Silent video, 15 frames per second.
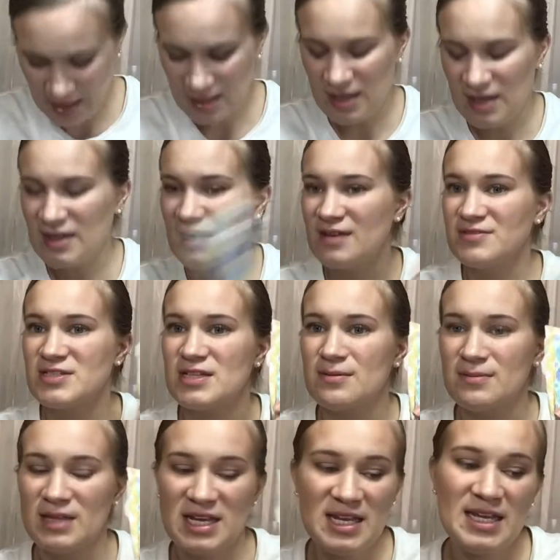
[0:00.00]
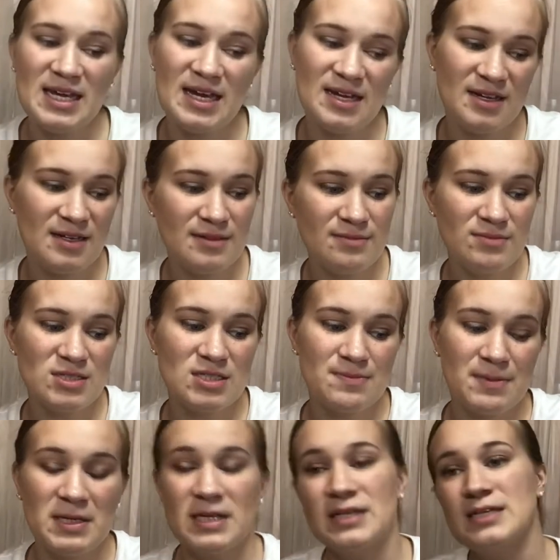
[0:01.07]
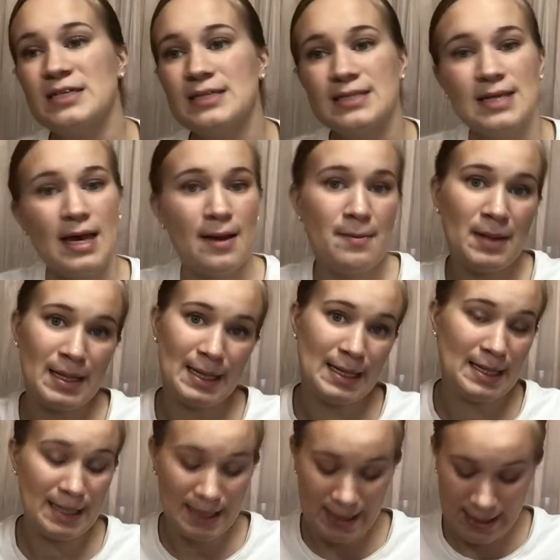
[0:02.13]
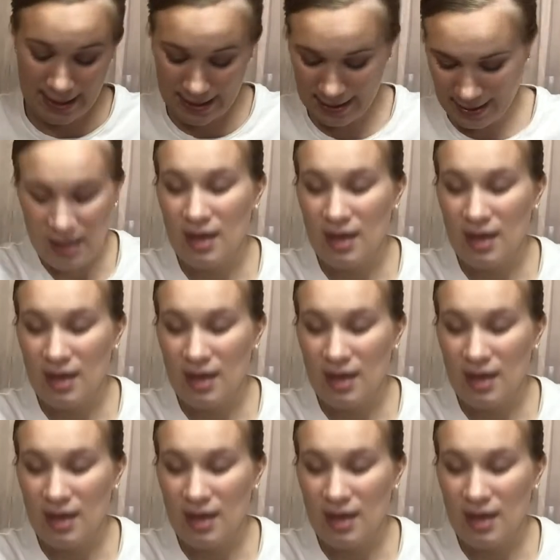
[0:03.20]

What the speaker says: I have some lady items because I'm a lady,